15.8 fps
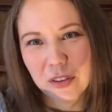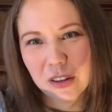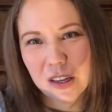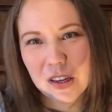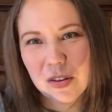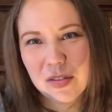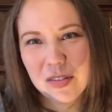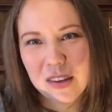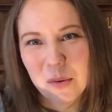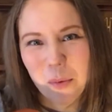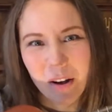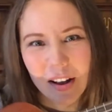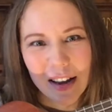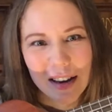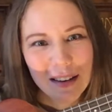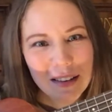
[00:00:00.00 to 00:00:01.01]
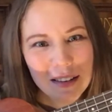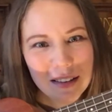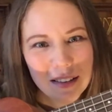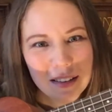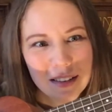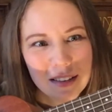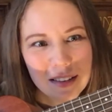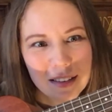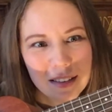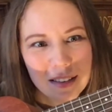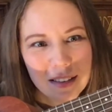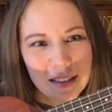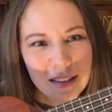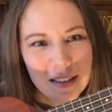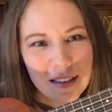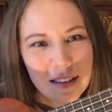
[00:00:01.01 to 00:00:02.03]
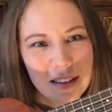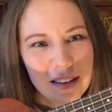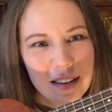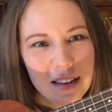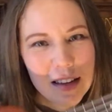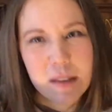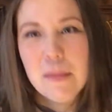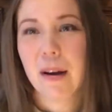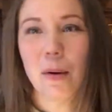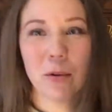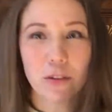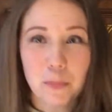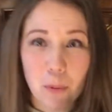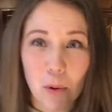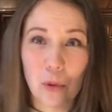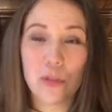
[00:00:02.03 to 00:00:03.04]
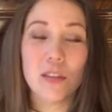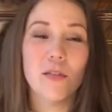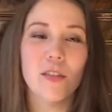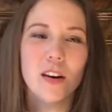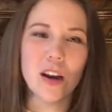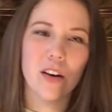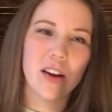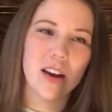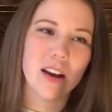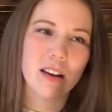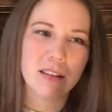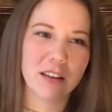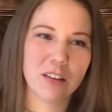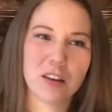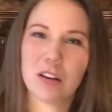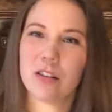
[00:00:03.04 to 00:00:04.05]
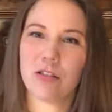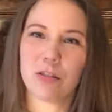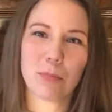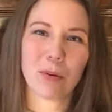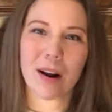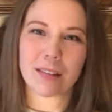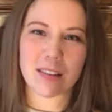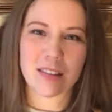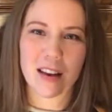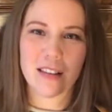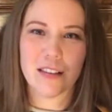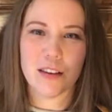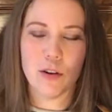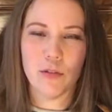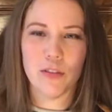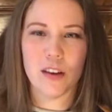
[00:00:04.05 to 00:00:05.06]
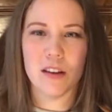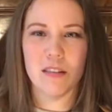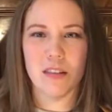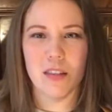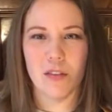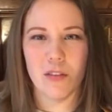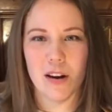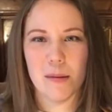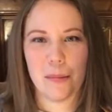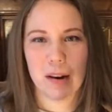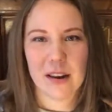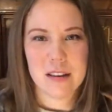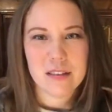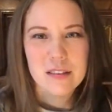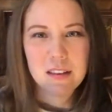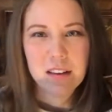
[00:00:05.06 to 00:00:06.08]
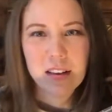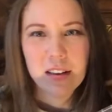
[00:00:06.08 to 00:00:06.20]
Can you see why? You might want to pause the video here so that you can just practice getting your fingers in the right place.